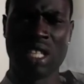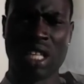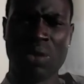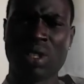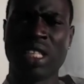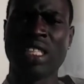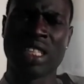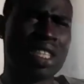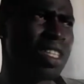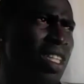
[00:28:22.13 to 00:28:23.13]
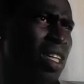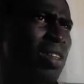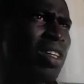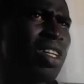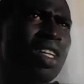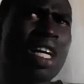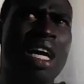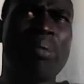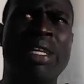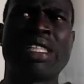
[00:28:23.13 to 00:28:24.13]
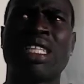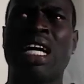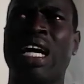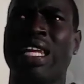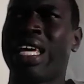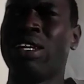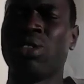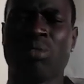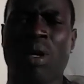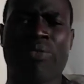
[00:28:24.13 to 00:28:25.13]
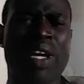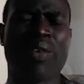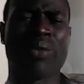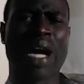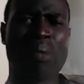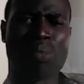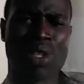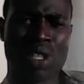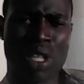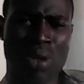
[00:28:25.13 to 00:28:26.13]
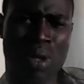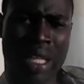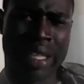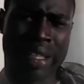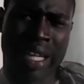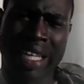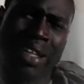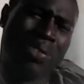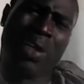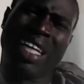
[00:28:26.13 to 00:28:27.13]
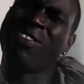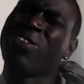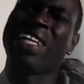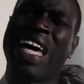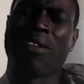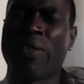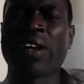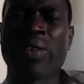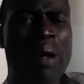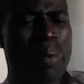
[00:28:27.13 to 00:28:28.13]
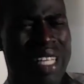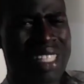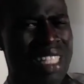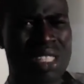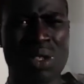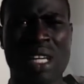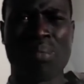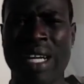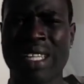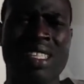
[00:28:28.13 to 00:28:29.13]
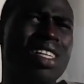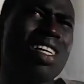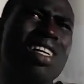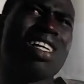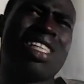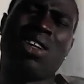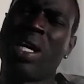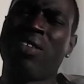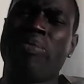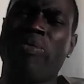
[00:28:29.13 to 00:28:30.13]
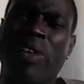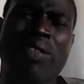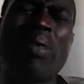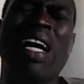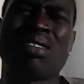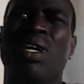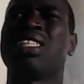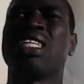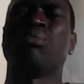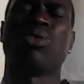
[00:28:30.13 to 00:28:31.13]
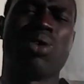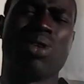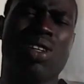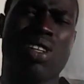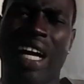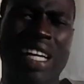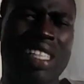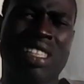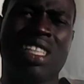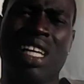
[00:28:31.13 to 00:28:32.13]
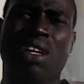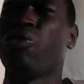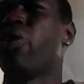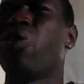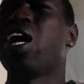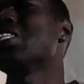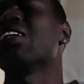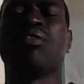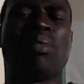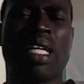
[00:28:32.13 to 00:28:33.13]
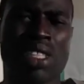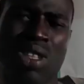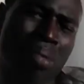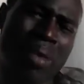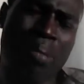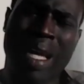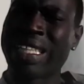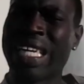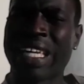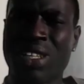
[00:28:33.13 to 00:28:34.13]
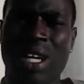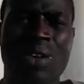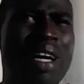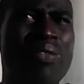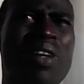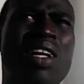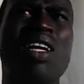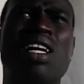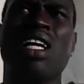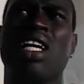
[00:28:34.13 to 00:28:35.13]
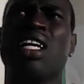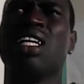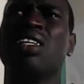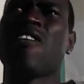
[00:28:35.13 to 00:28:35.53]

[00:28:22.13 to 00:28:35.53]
it was decent. You know, I mean, it's not like he was my favorite rapper. You know, like I didn't never really had a favorite rapper. I just listened to everybody because I don't have a favorite basketball team. I just uh, watch everybody. So I'm I'm like that. You know, I don't have. Uh,